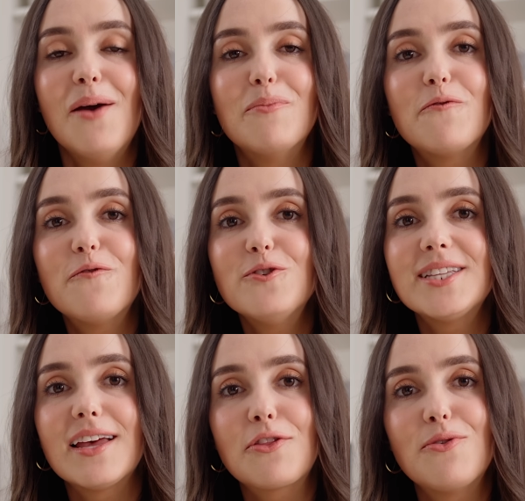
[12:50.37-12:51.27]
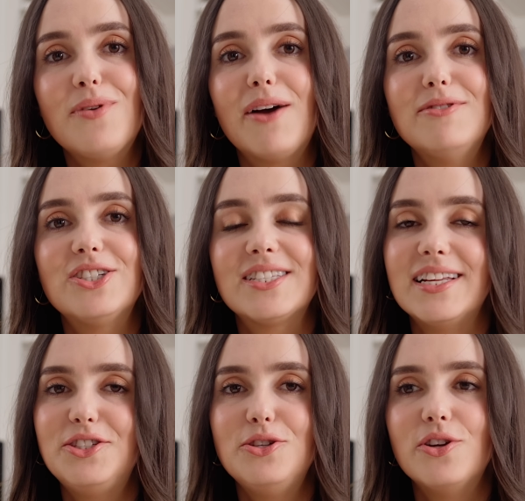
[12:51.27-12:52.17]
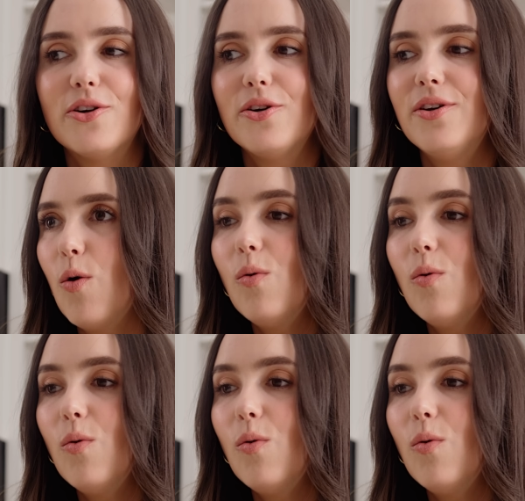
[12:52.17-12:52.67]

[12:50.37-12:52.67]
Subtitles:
But first, I thought I would just let you know